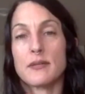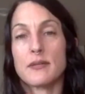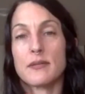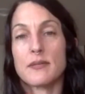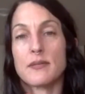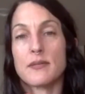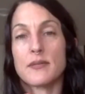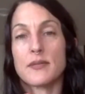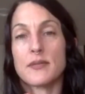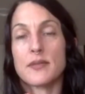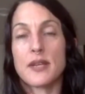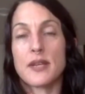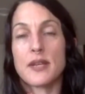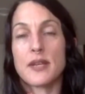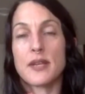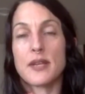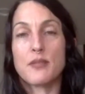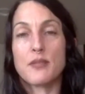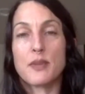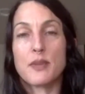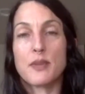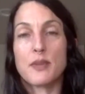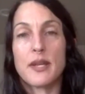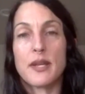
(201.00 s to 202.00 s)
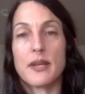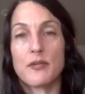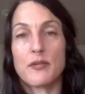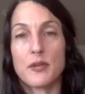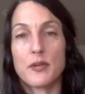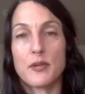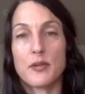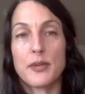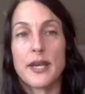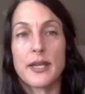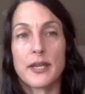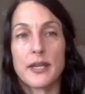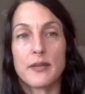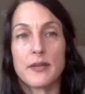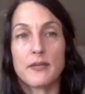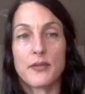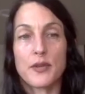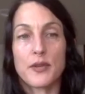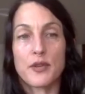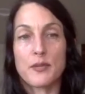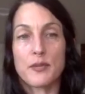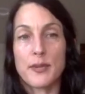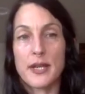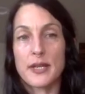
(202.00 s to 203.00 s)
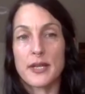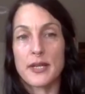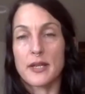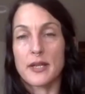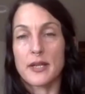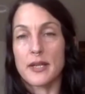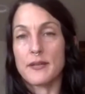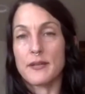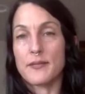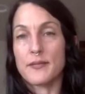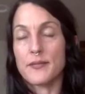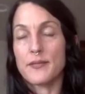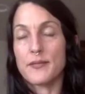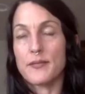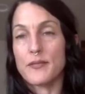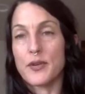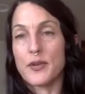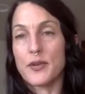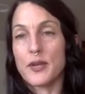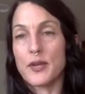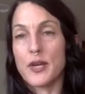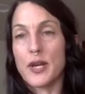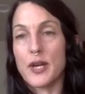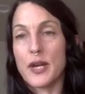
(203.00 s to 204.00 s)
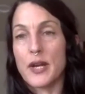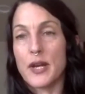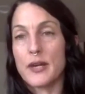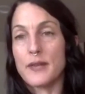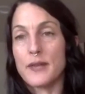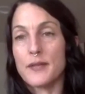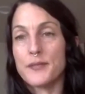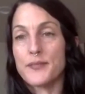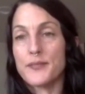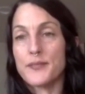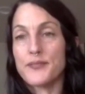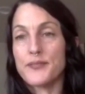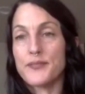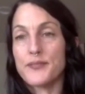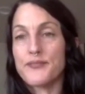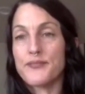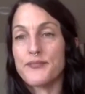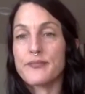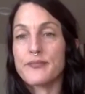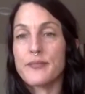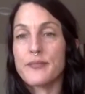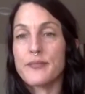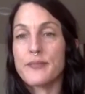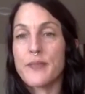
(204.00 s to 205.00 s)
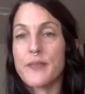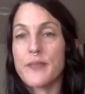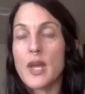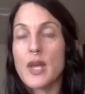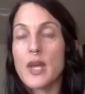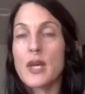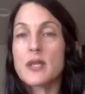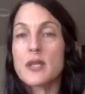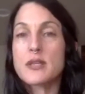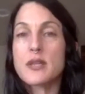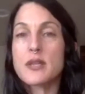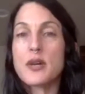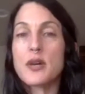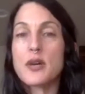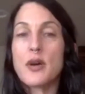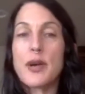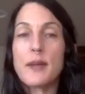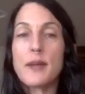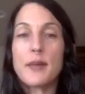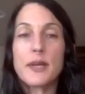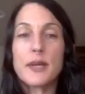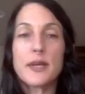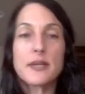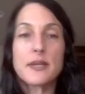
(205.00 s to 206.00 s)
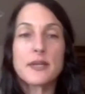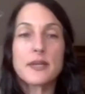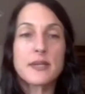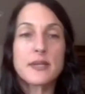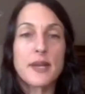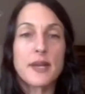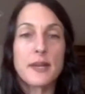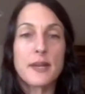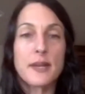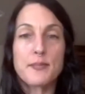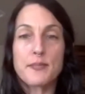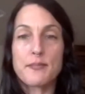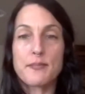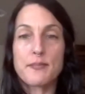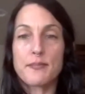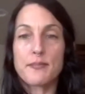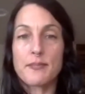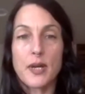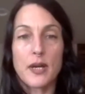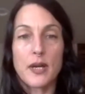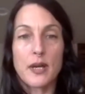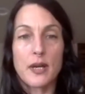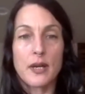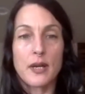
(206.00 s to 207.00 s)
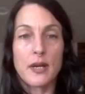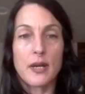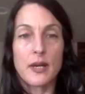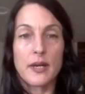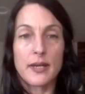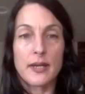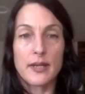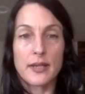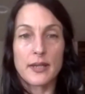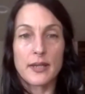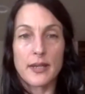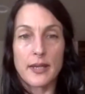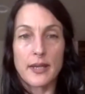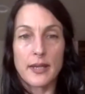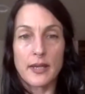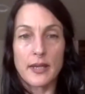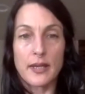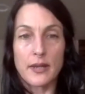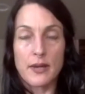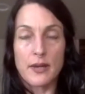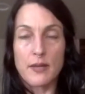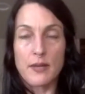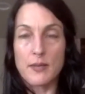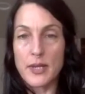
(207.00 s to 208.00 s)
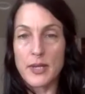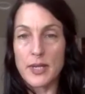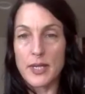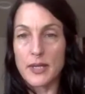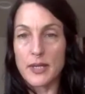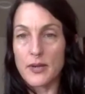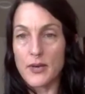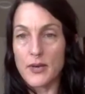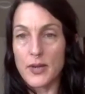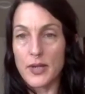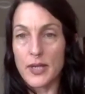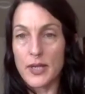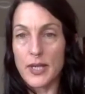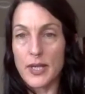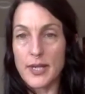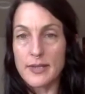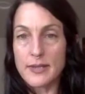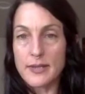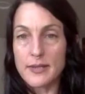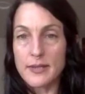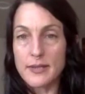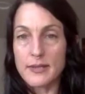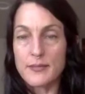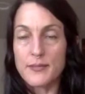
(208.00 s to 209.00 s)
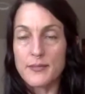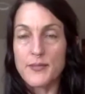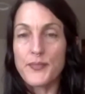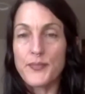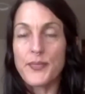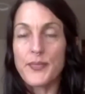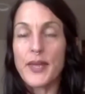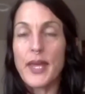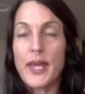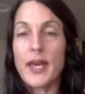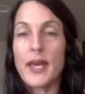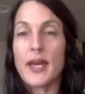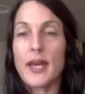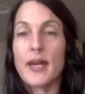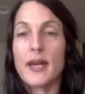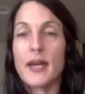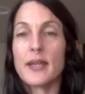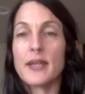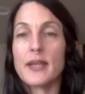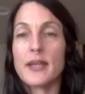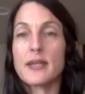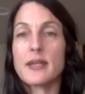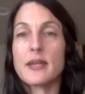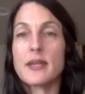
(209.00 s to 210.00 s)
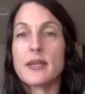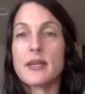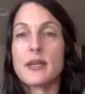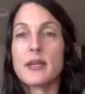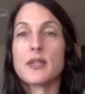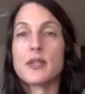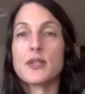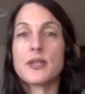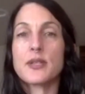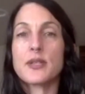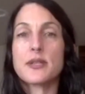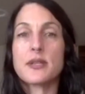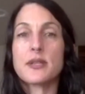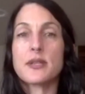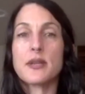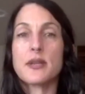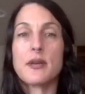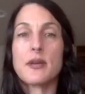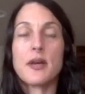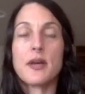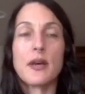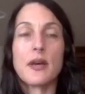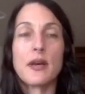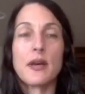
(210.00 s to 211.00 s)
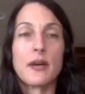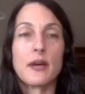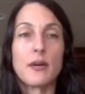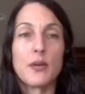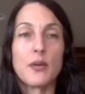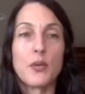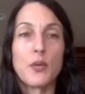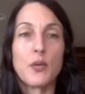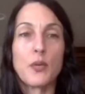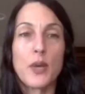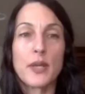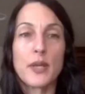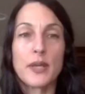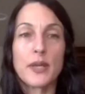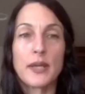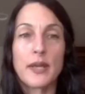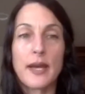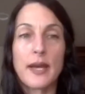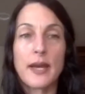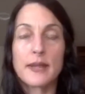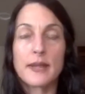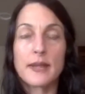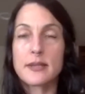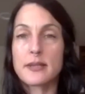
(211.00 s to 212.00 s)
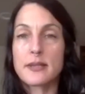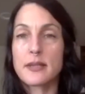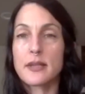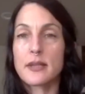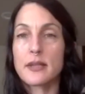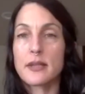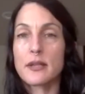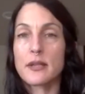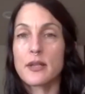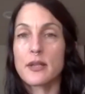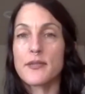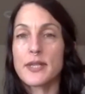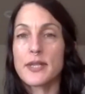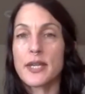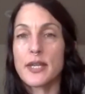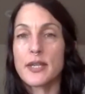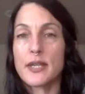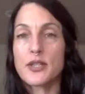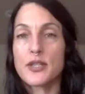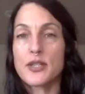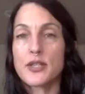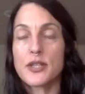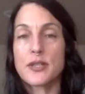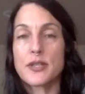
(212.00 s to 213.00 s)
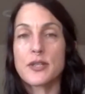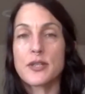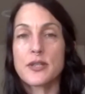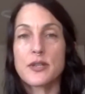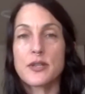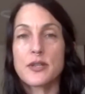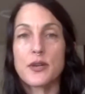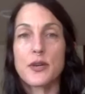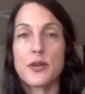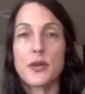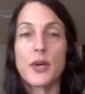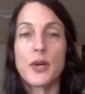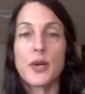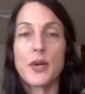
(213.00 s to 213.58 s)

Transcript: state of being for the planet, for humanity, for Gaia. So I'm going to stop in like a minute or less, and just one last little invitation. So